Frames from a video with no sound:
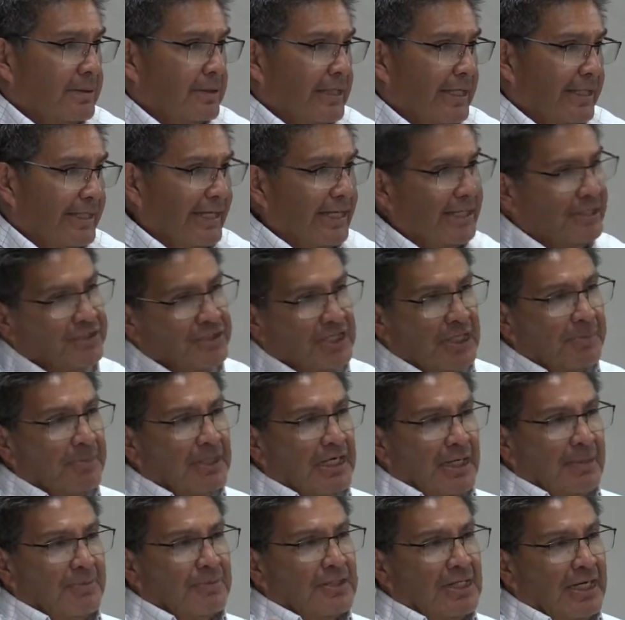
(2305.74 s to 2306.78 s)
Again,
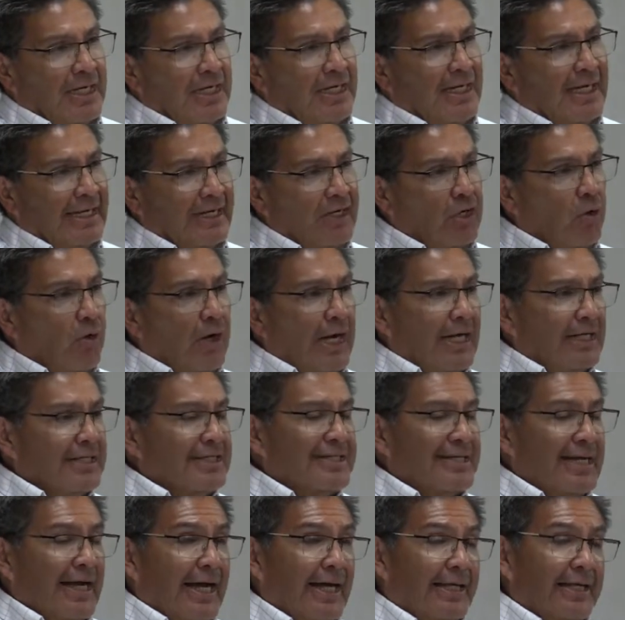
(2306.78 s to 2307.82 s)
sometimes I, I go
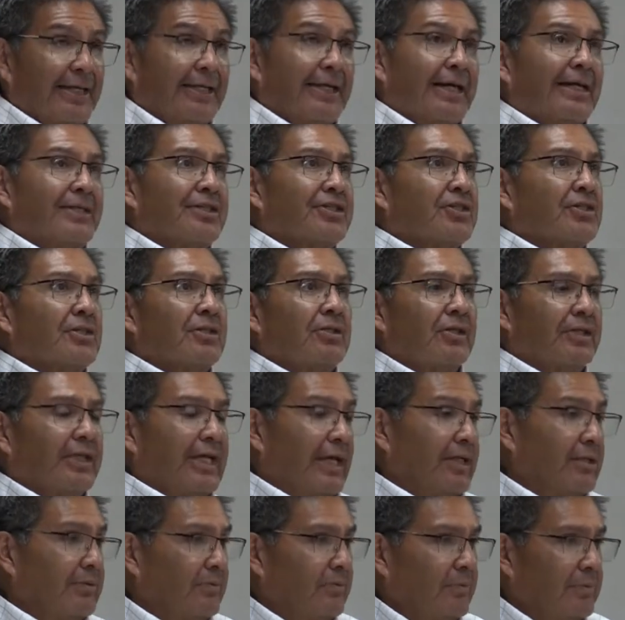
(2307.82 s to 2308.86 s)
outside and I just look
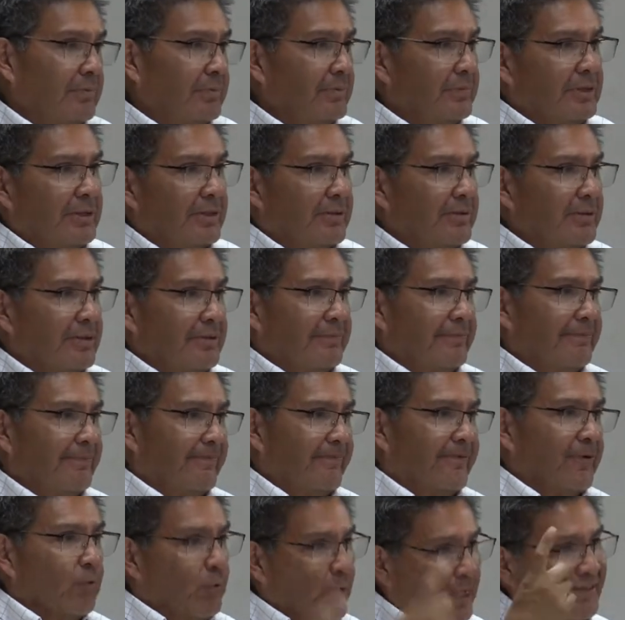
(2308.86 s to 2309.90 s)
at, you know,
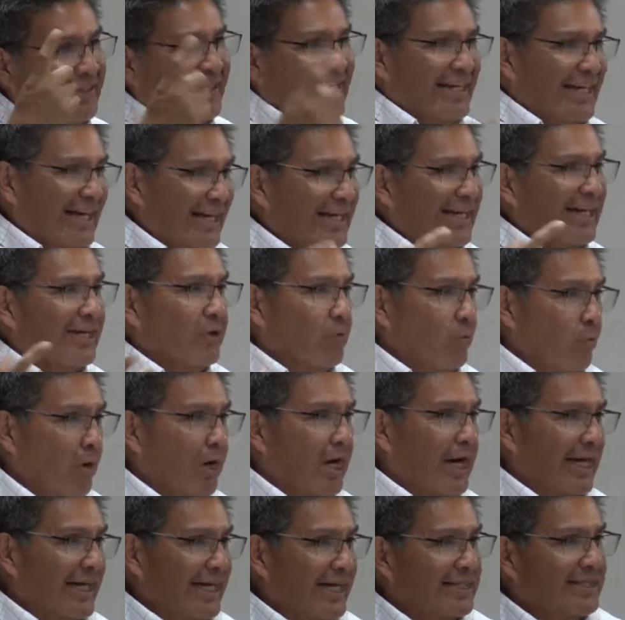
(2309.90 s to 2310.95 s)
for one thing, I got to
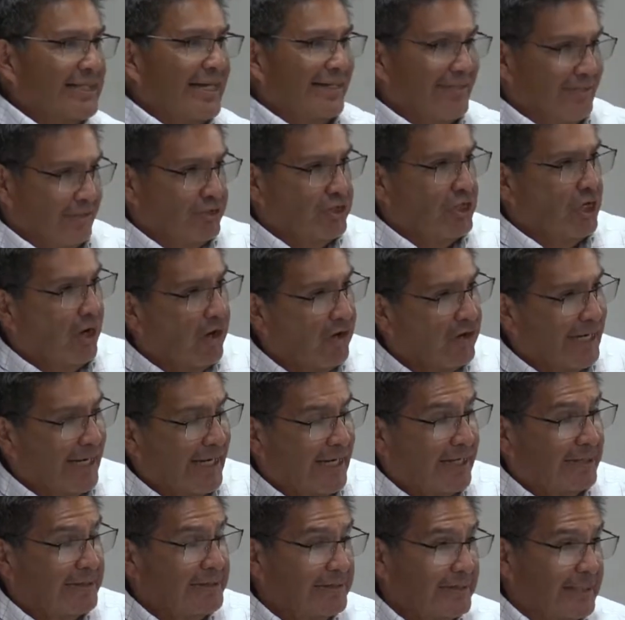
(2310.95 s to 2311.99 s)
walk. I got to take the dog
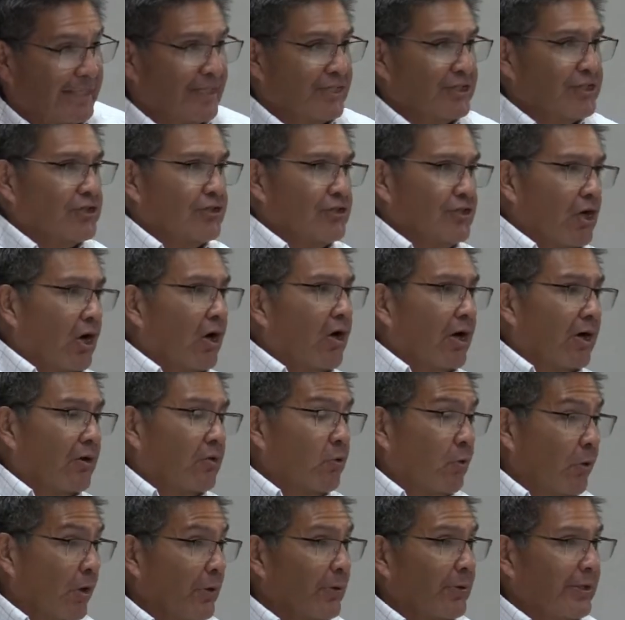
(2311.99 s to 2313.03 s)
out, and it's
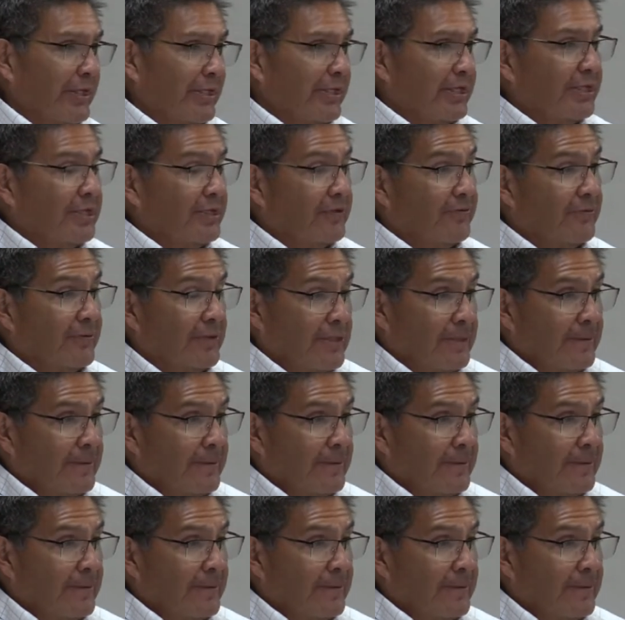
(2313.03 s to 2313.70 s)
dark where we live.